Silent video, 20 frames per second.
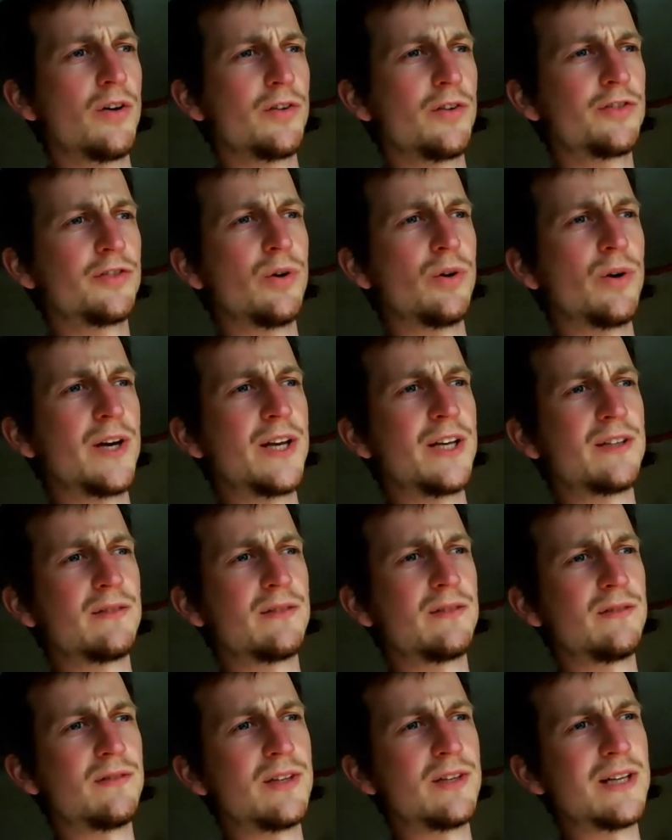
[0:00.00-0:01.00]
sorted
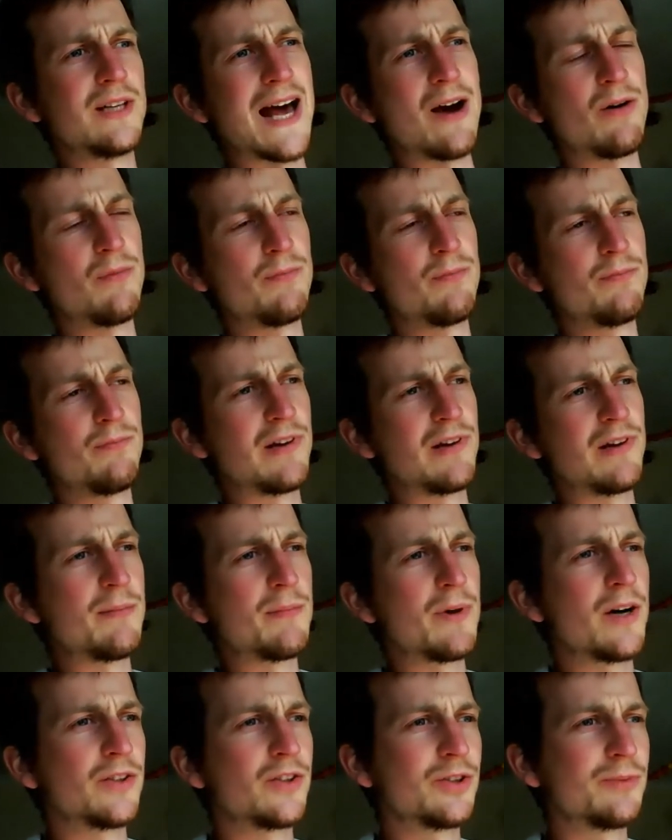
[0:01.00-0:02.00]
now, pretty
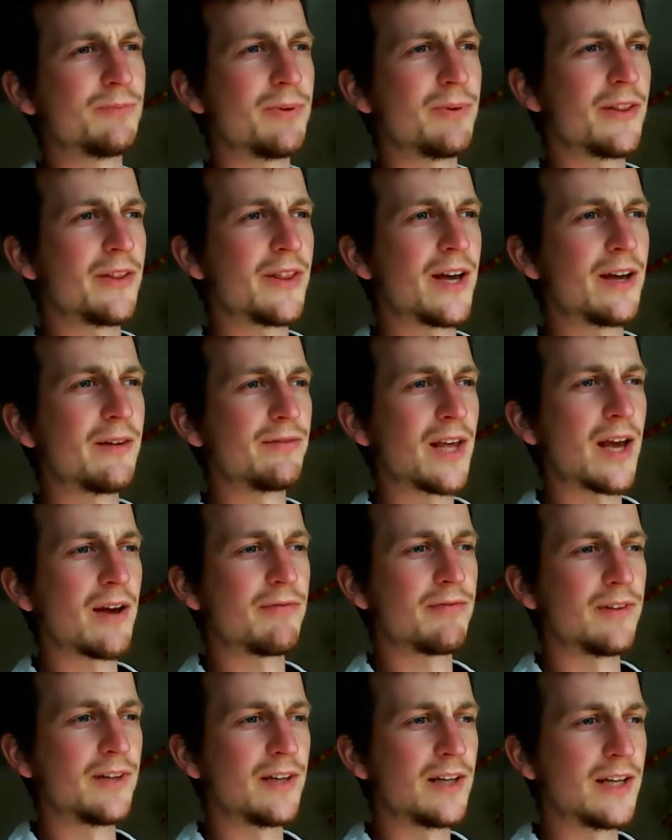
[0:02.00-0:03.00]
much, but they've
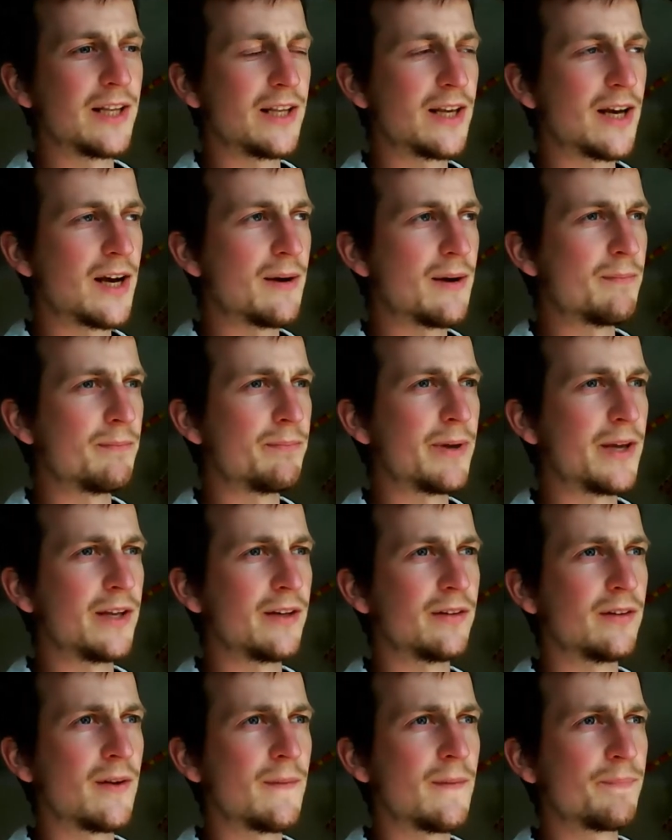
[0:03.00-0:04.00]
definitely
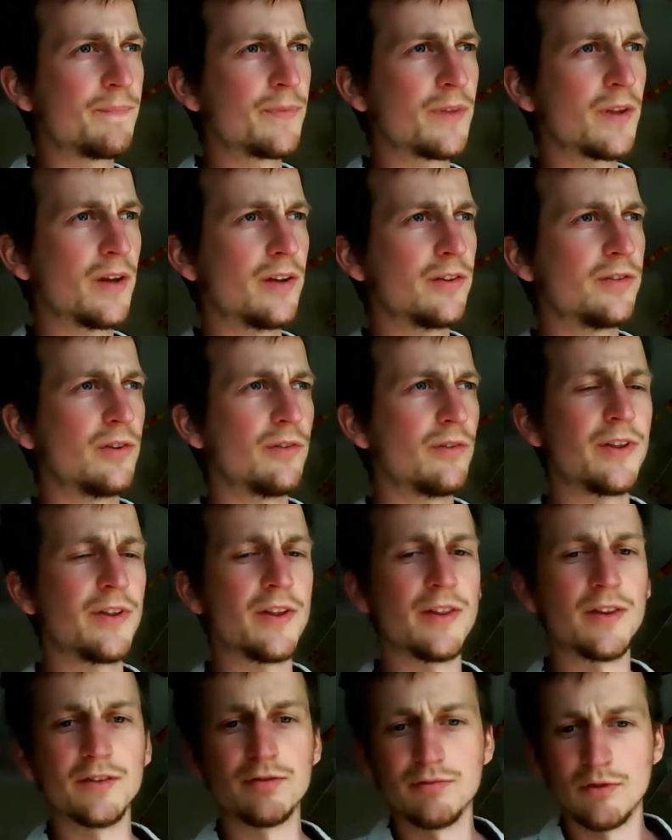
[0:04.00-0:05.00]
been a sort of thing
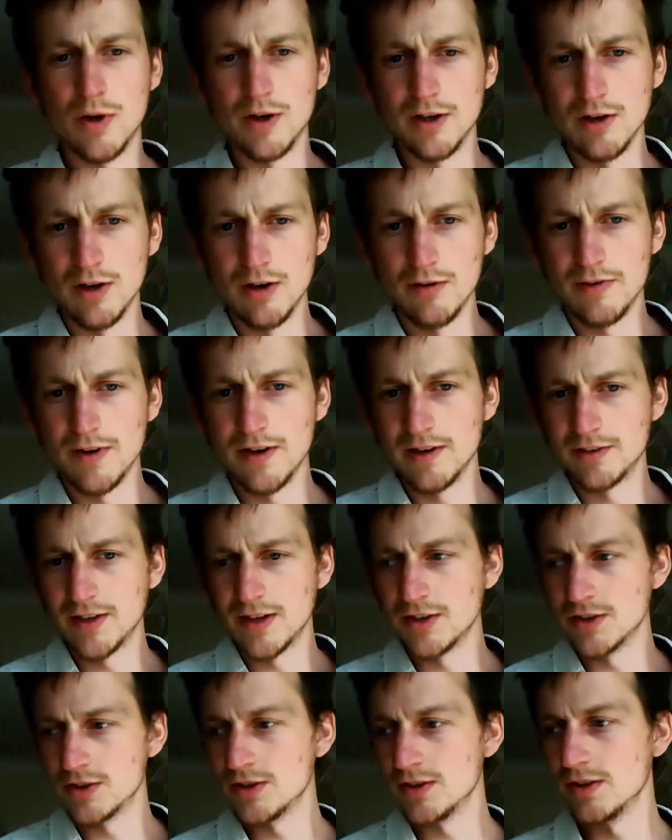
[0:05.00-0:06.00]
that's required a lot of her
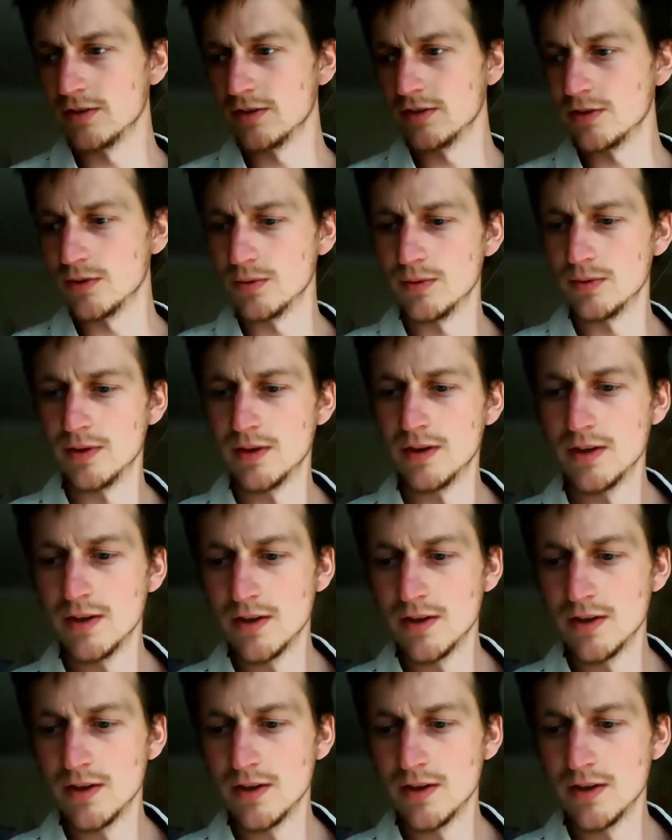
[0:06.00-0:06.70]
attention until